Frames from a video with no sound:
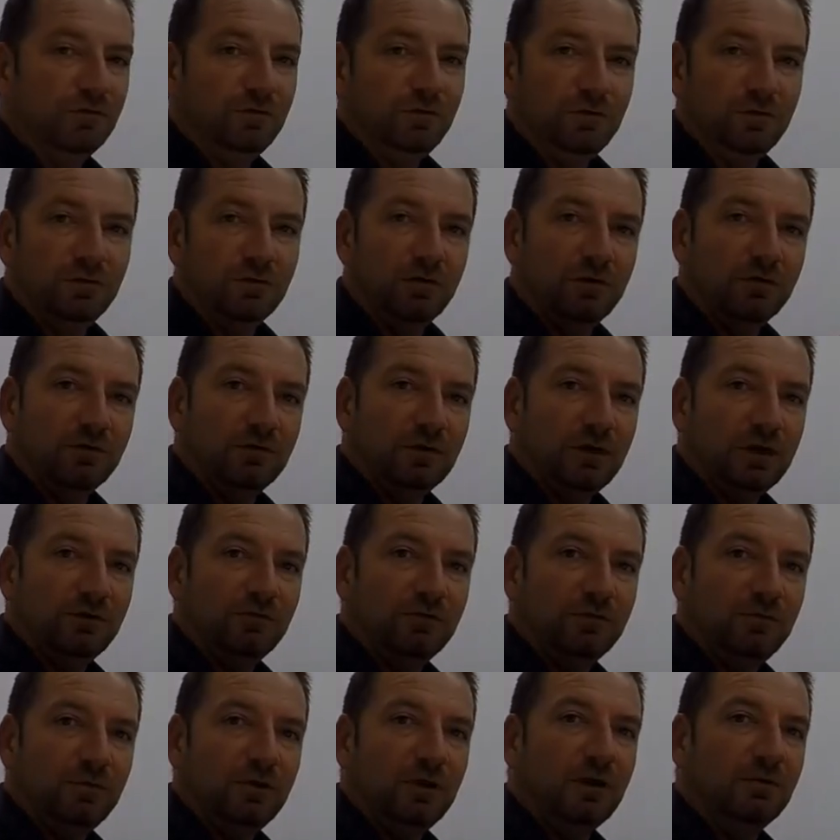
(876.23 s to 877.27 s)
you guys will
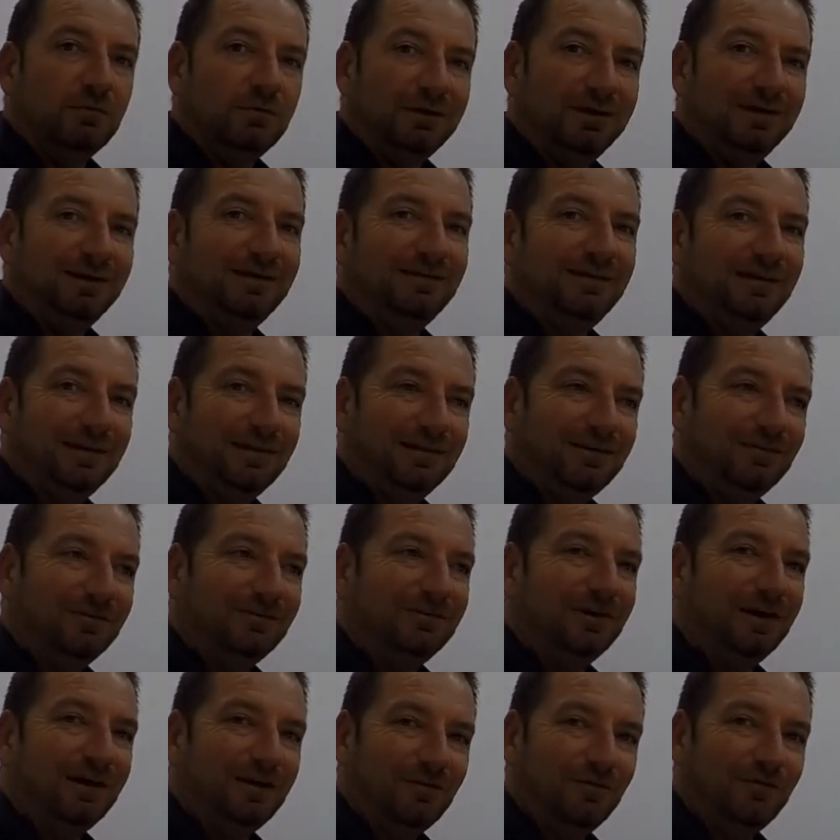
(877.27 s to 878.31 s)
actually be able to get down there and
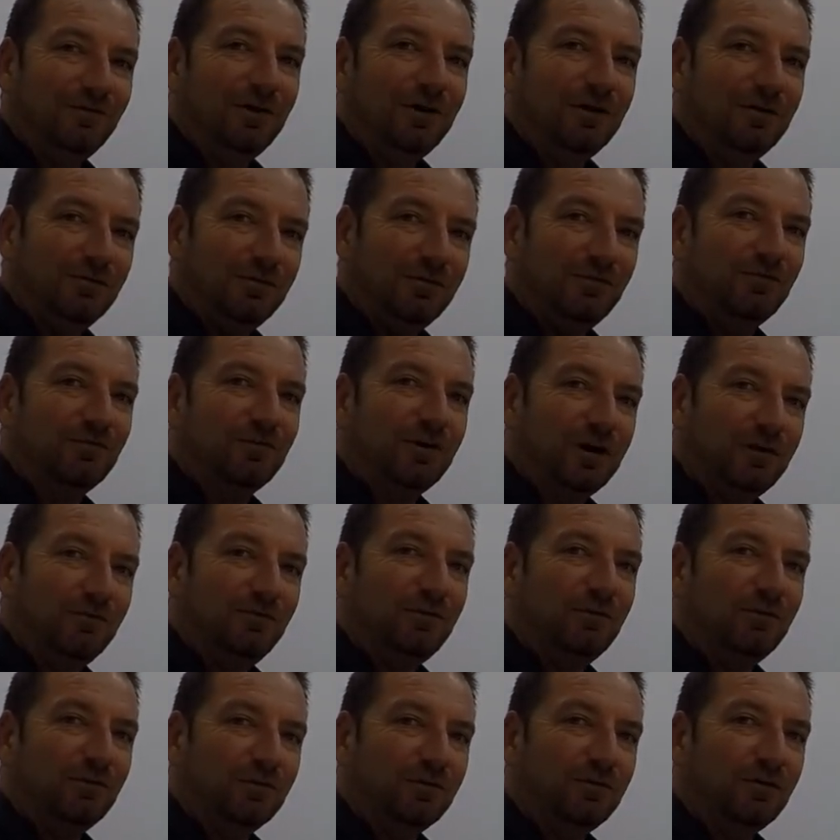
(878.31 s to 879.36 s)
take a photo in front of
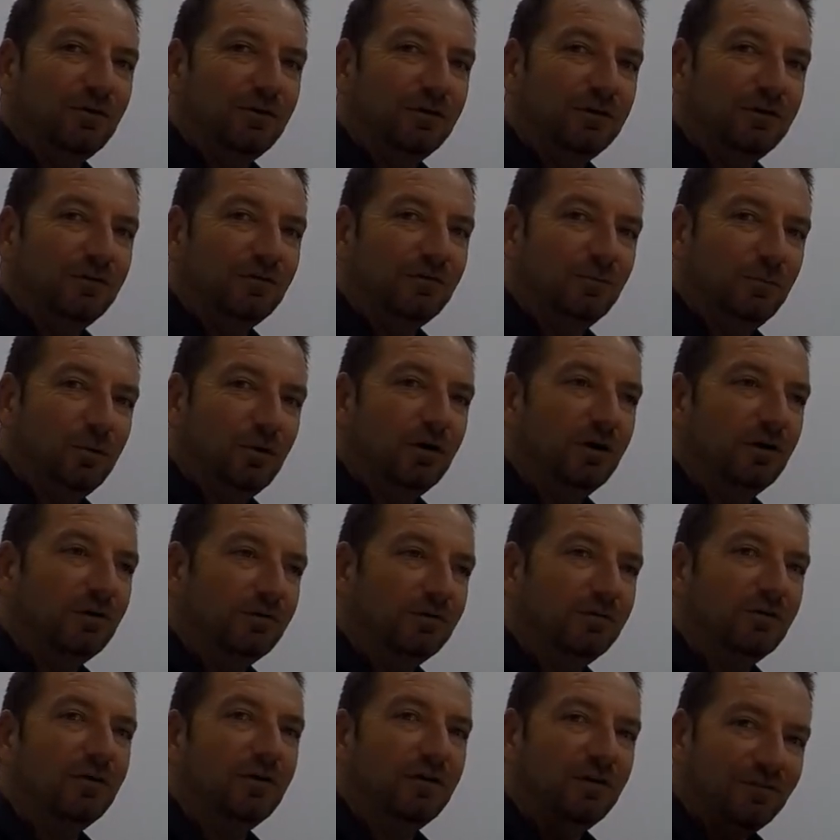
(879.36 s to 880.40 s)
your Zuccoli Aspire sign